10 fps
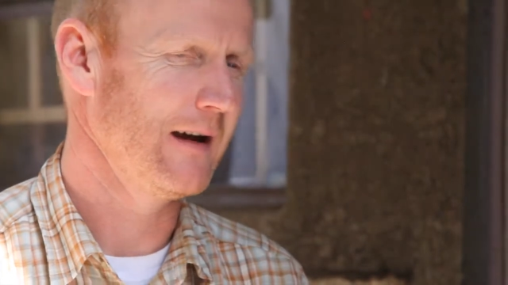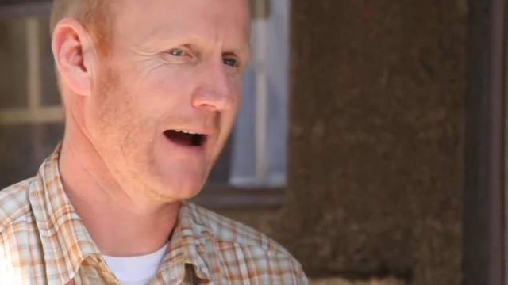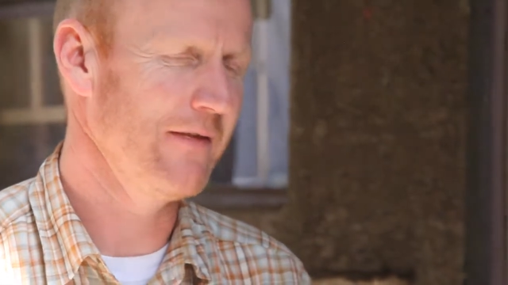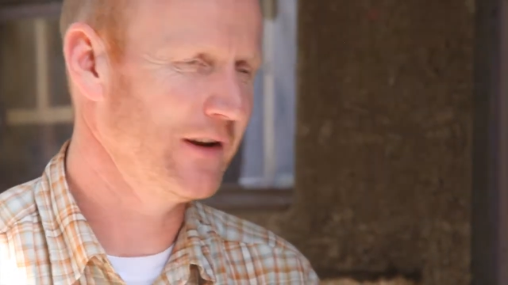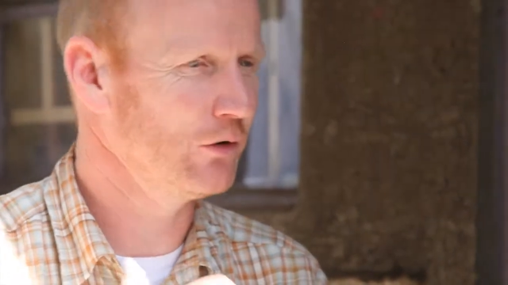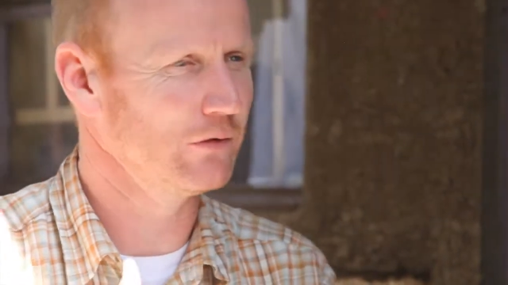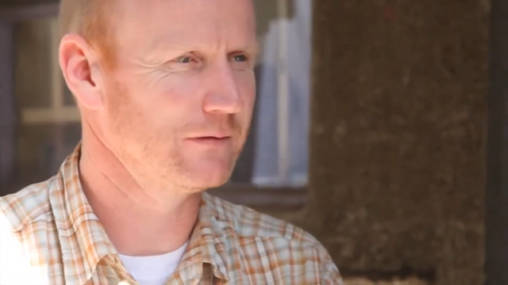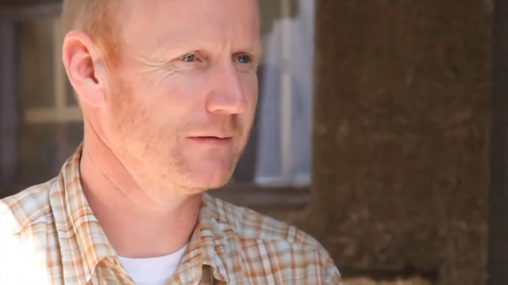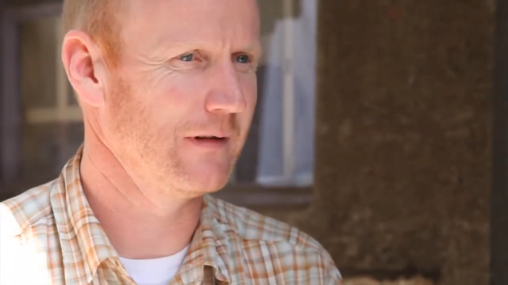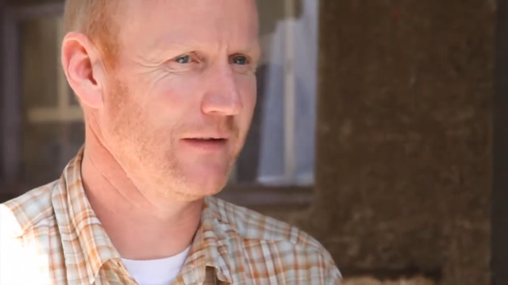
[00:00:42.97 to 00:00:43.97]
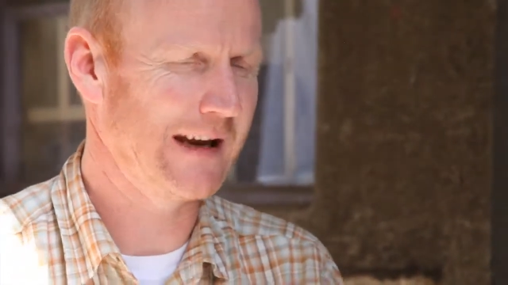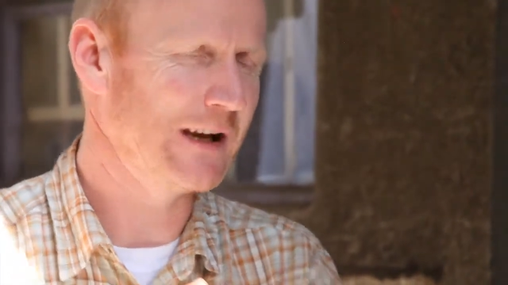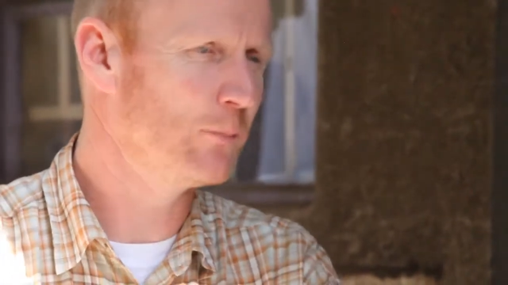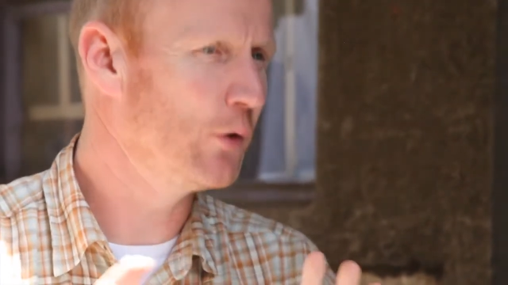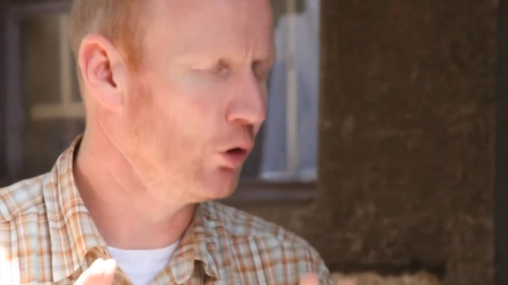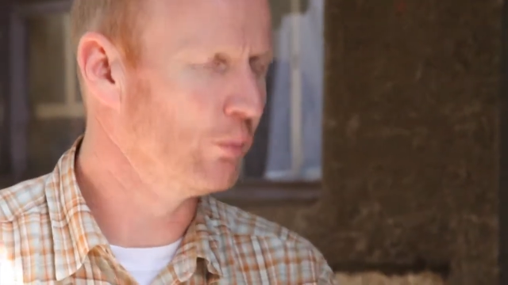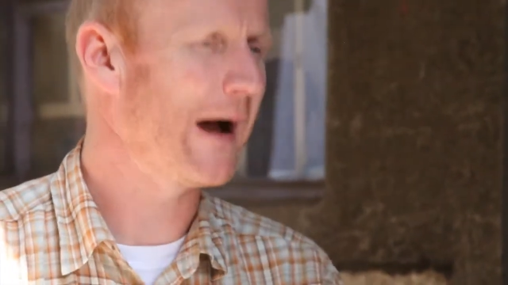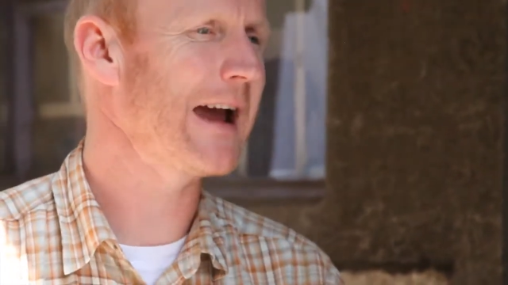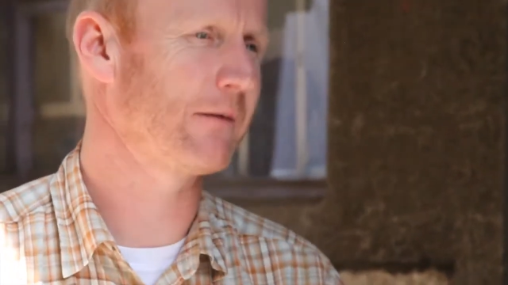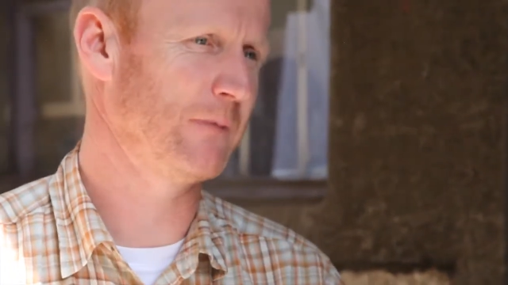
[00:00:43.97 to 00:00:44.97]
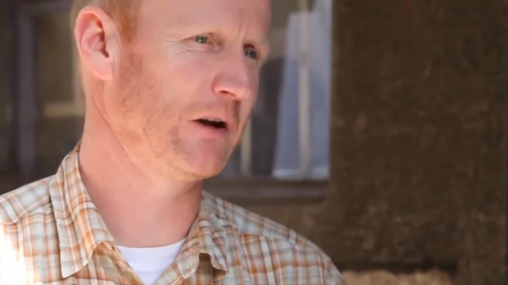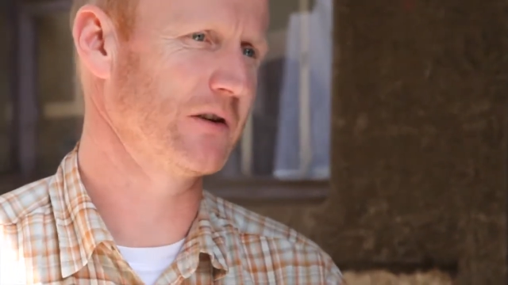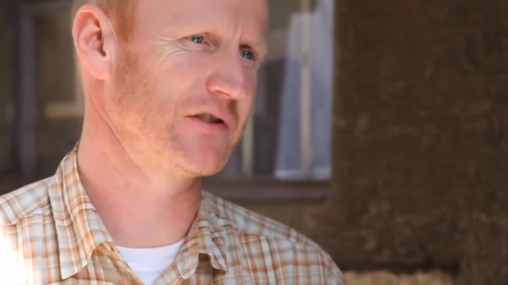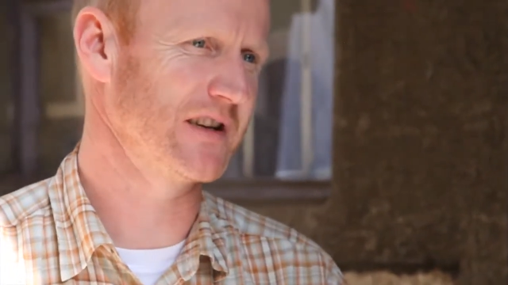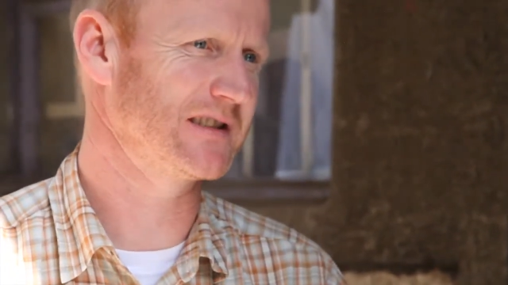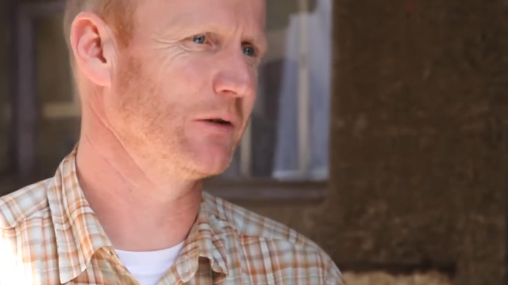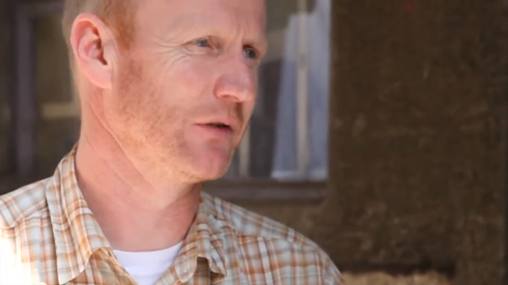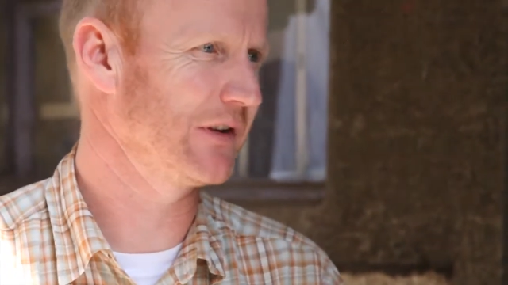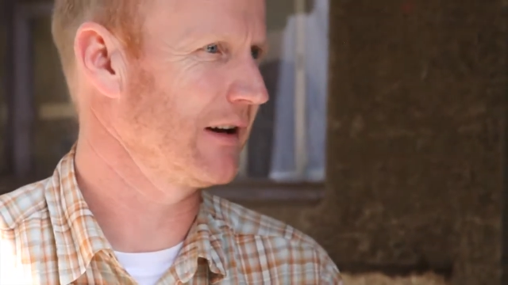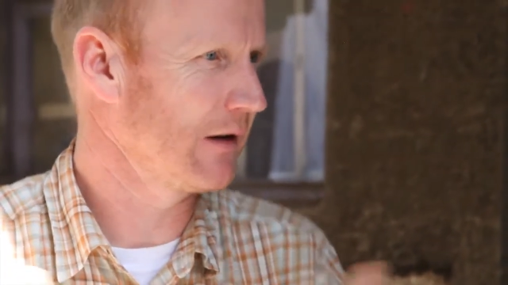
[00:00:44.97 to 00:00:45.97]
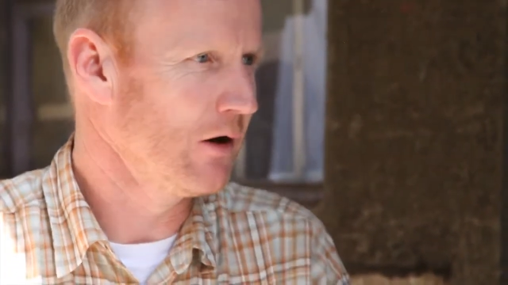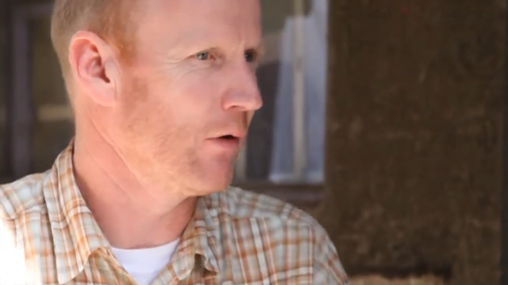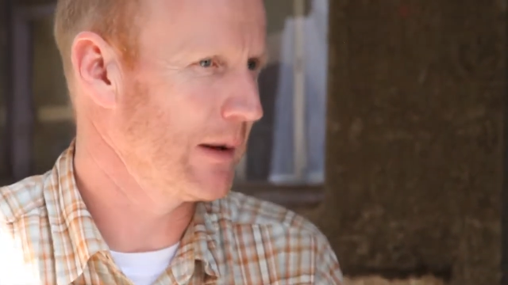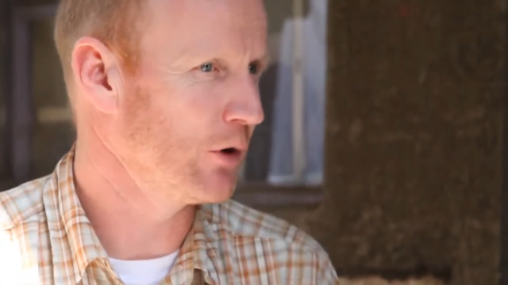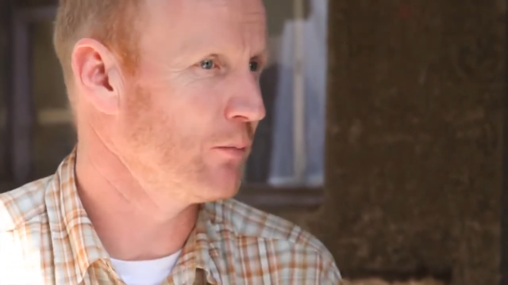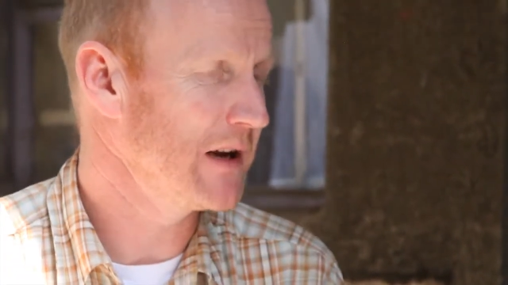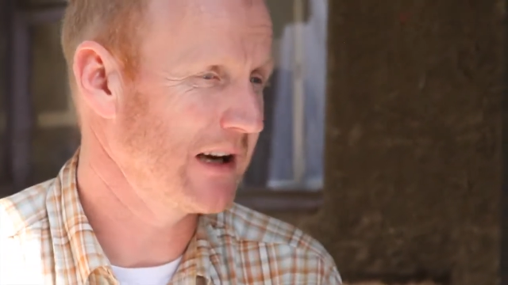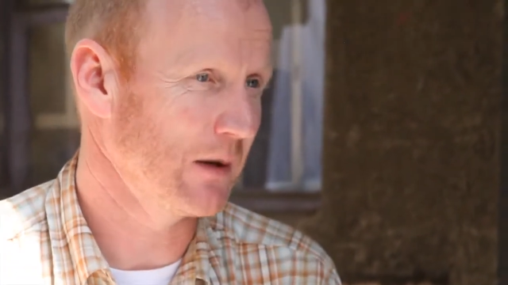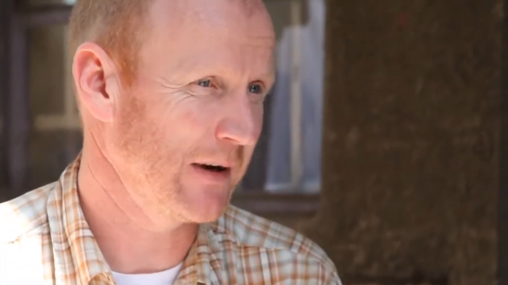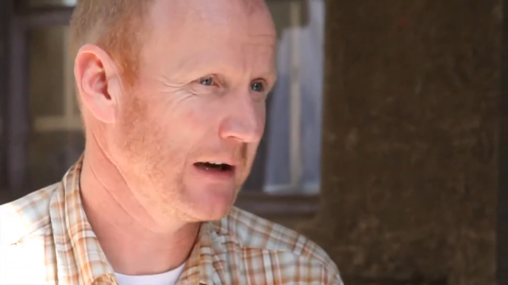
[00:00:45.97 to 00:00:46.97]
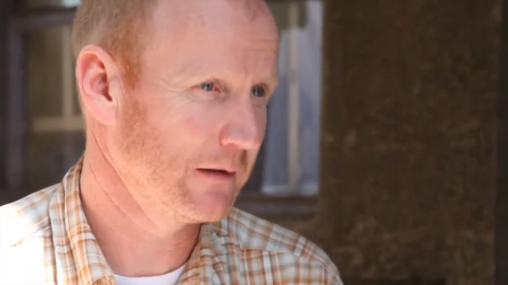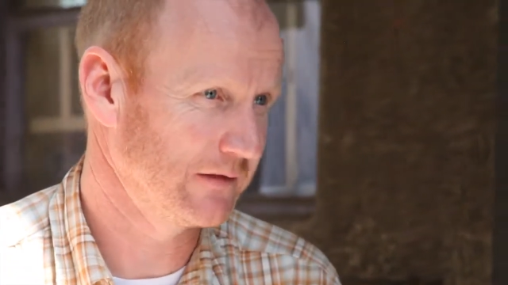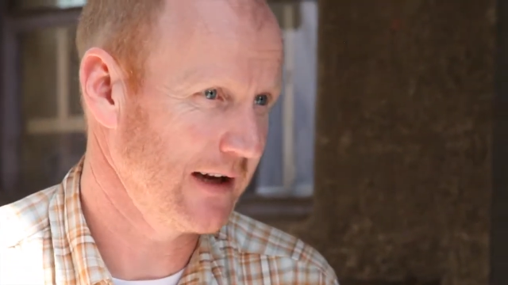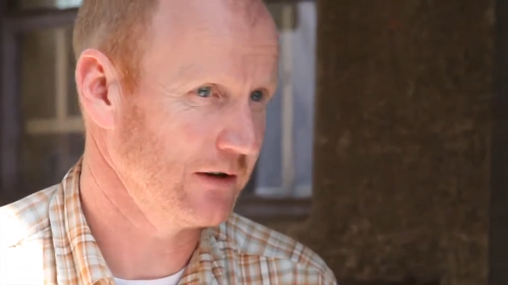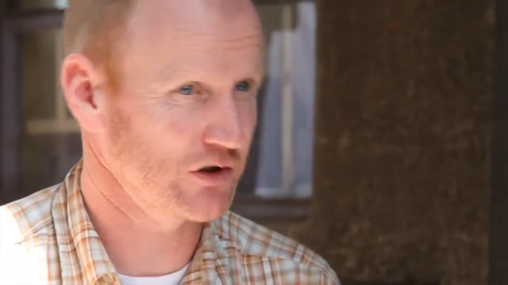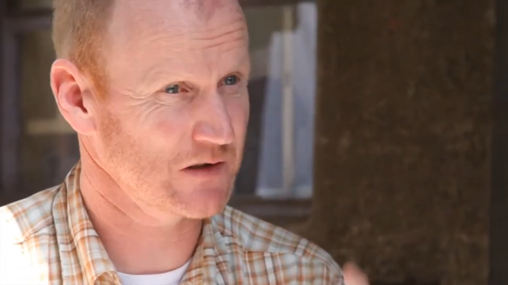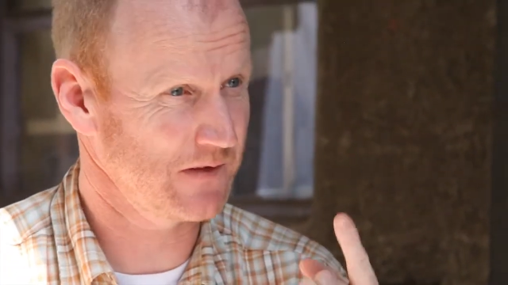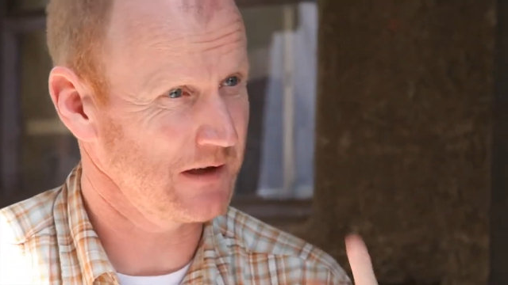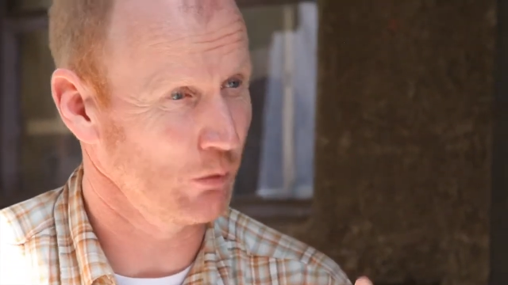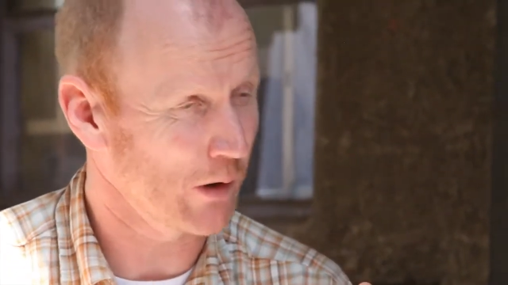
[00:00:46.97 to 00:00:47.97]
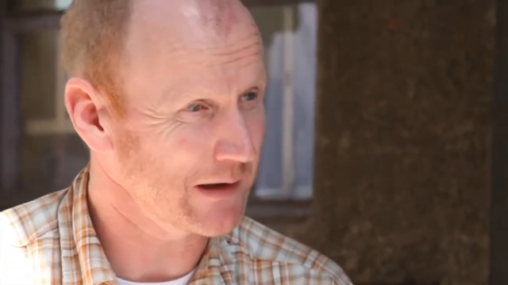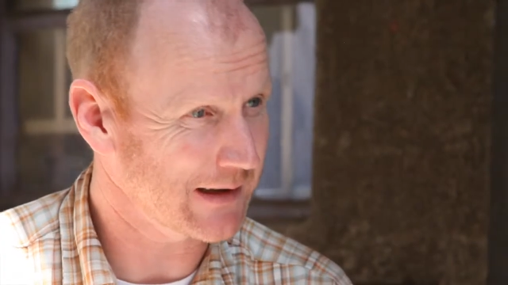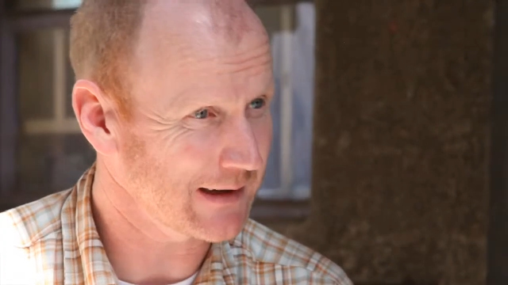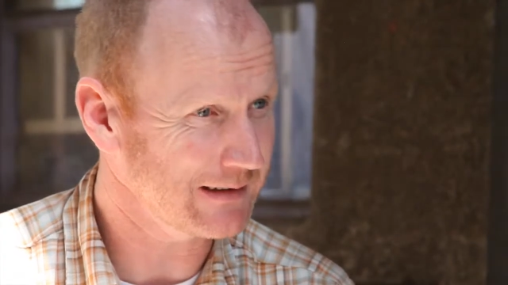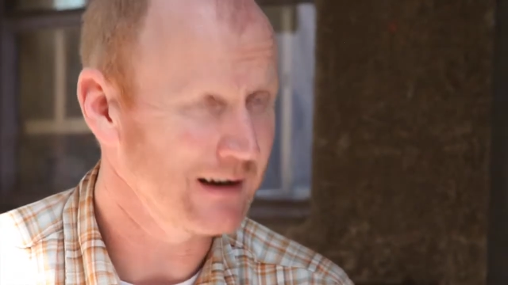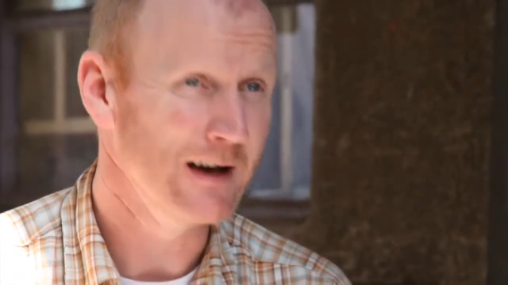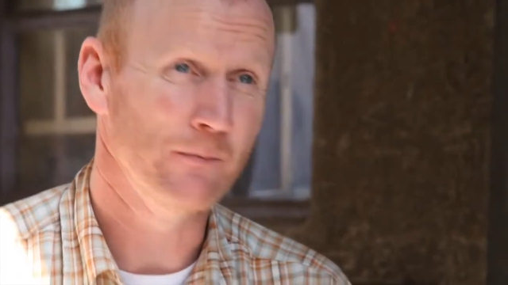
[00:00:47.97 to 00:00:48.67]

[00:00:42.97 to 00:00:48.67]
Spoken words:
And they kind of pull back because they still think, well, I'm not making a big enough dent just feeding one kid,